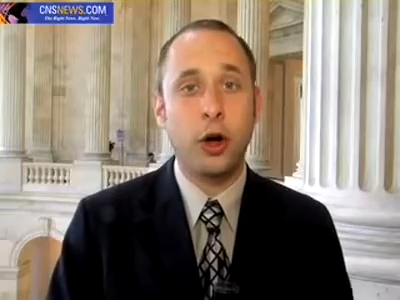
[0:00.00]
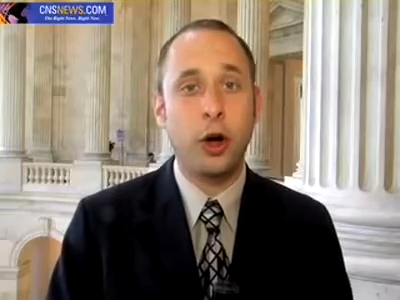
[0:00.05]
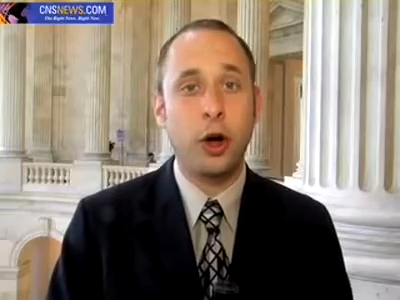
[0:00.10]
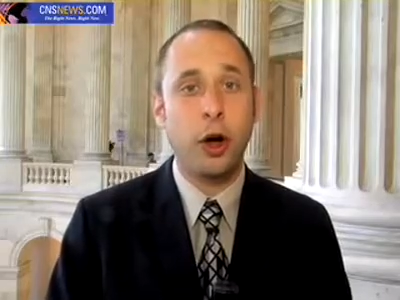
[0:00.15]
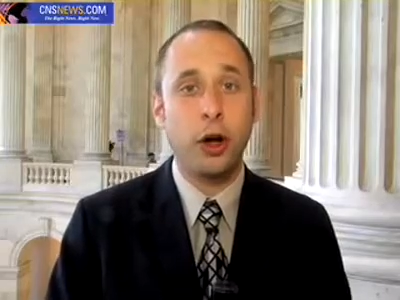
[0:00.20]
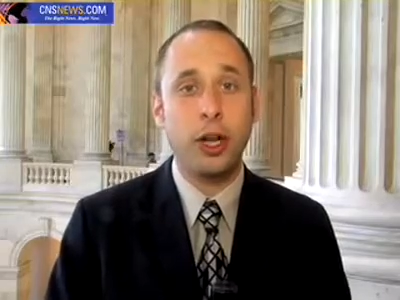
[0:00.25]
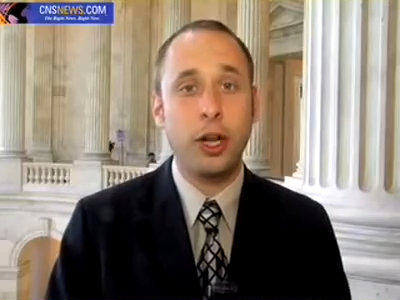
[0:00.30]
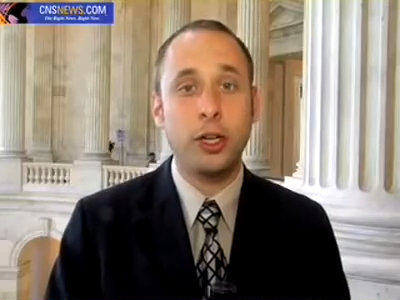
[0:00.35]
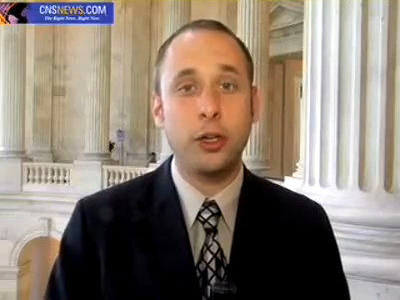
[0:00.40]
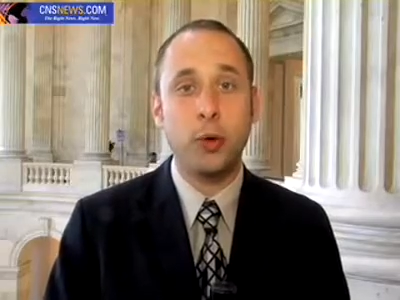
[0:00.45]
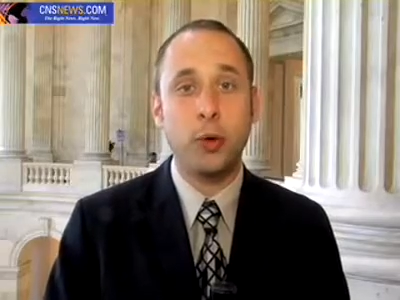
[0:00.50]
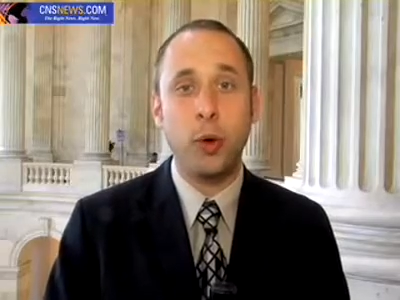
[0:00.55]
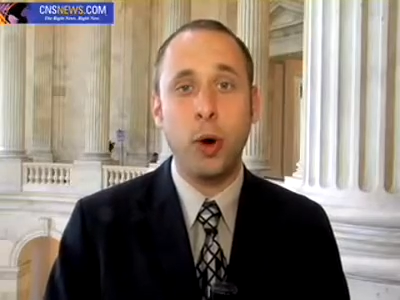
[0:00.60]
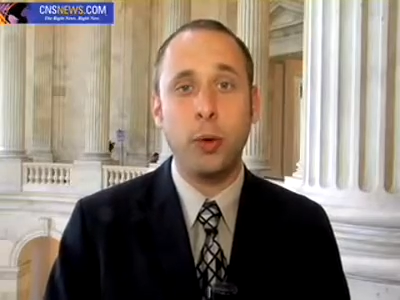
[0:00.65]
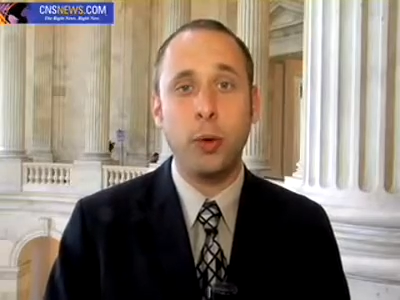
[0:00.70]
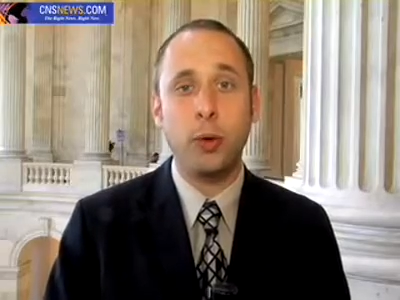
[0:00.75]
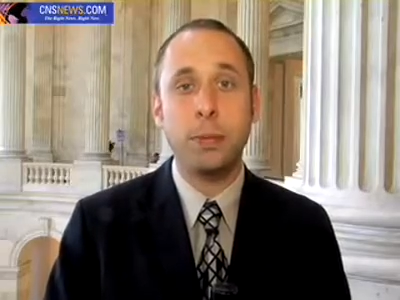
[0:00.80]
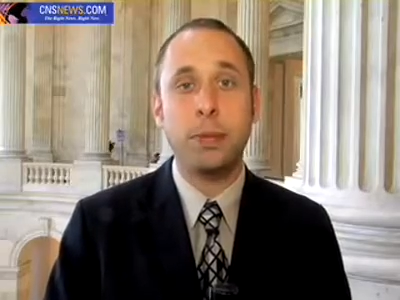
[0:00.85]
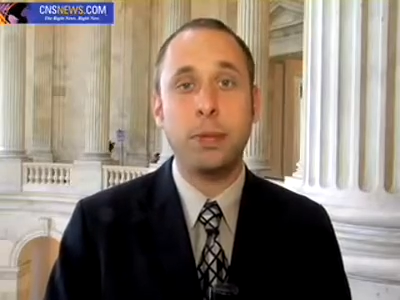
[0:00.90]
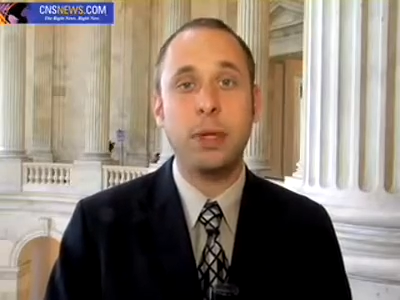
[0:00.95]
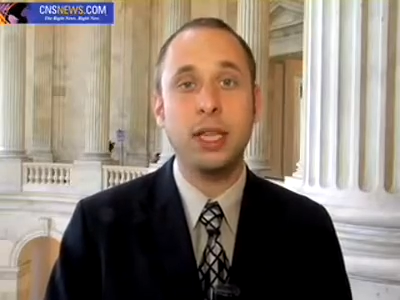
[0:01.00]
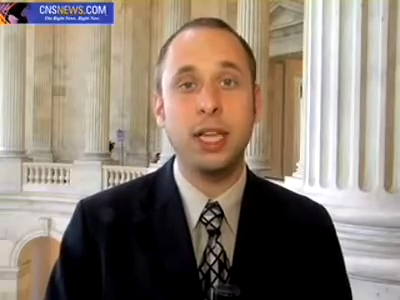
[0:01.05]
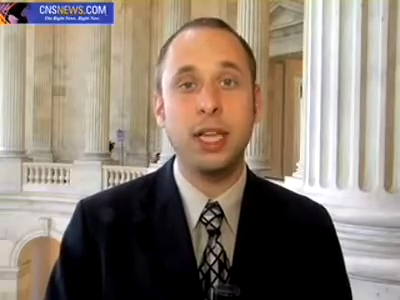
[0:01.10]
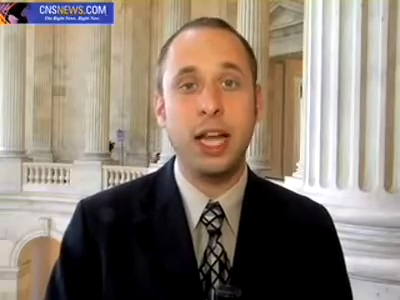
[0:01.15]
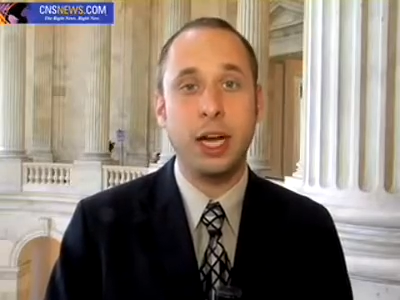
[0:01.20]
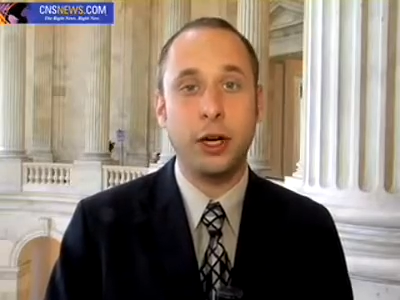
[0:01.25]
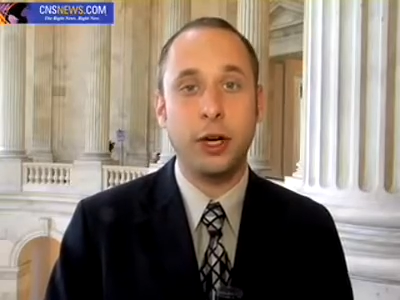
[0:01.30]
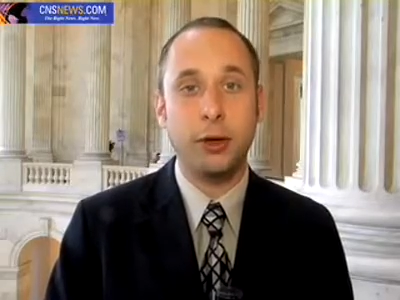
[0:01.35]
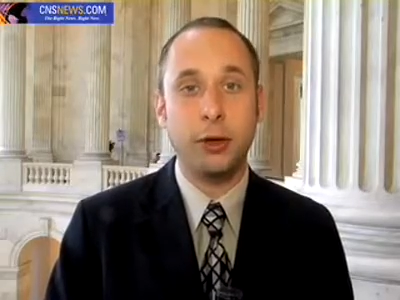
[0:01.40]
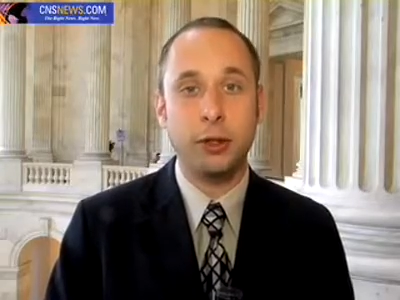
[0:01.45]
called it, quote,
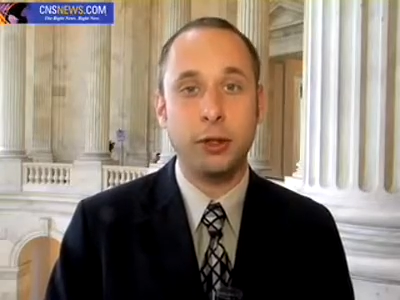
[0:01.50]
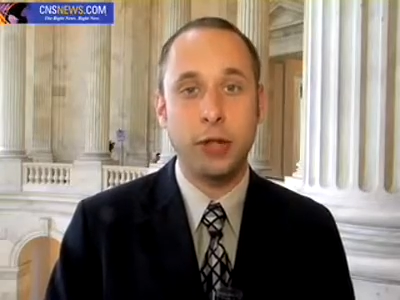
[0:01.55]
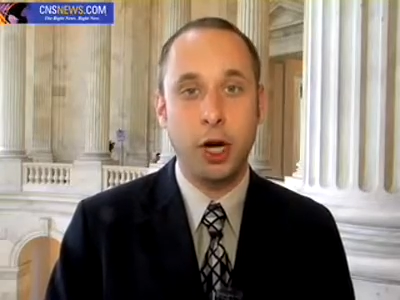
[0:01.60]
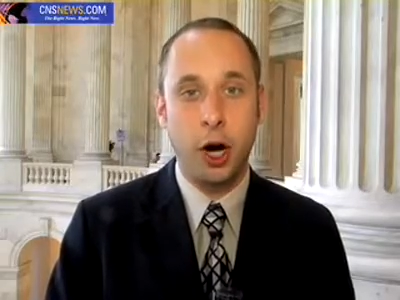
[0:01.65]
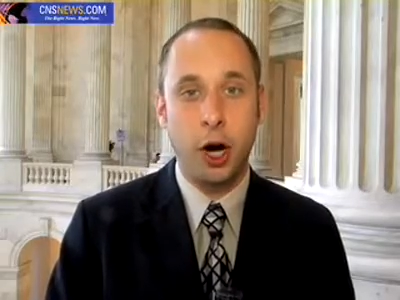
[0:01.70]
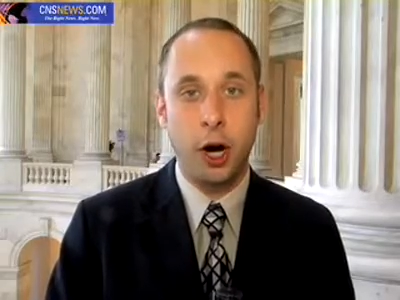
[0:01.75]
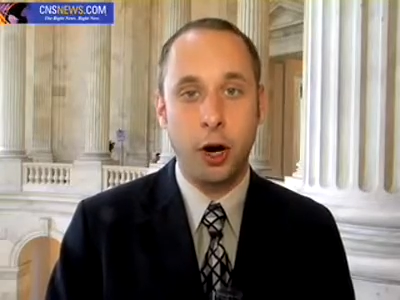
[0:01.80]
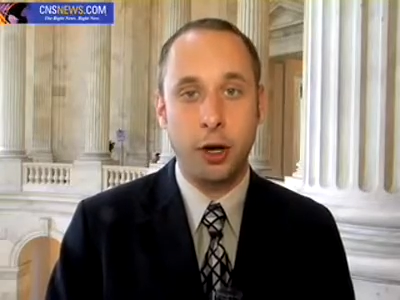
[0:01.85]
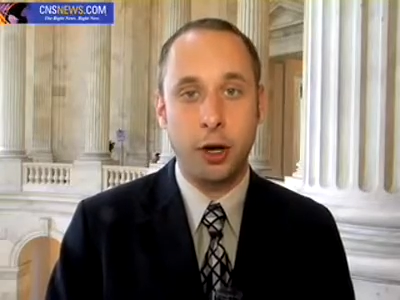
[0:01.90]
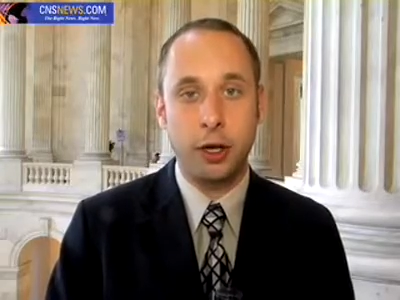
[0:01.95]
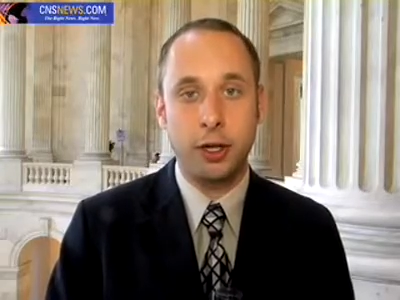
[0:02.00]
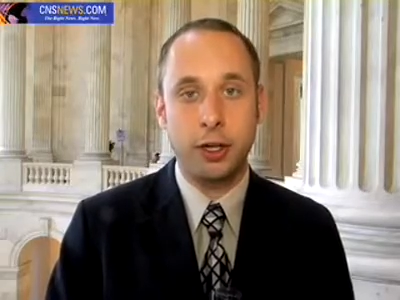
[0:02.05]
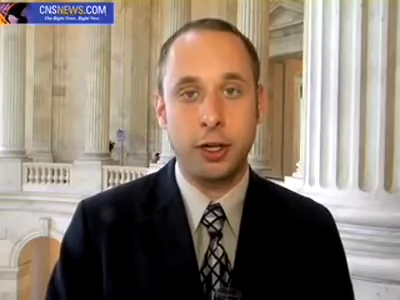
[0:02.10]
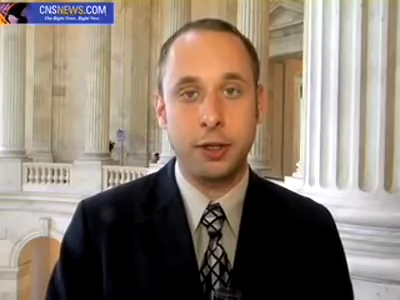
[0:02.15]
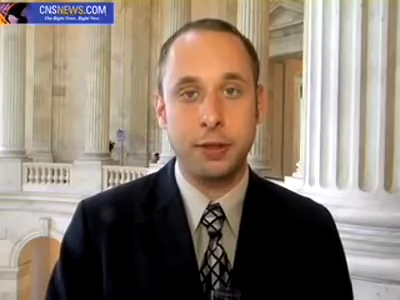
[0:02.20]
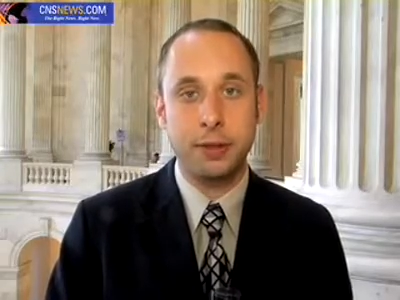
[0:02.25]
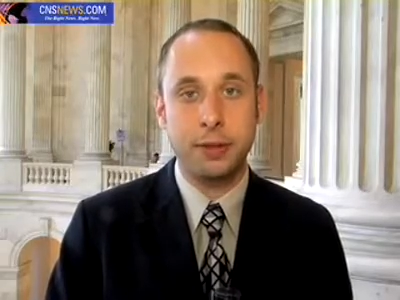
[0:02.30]
political talk.